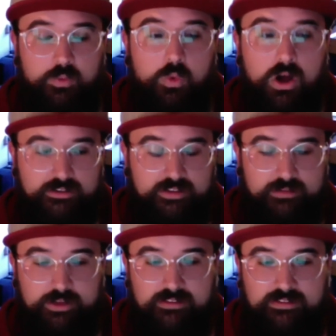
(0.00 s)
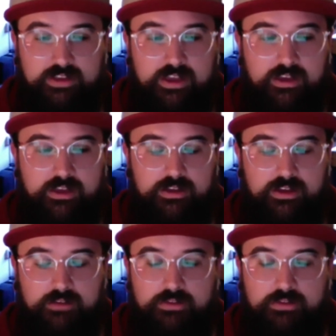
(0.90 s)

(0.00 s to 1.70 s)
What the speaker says: want it because of the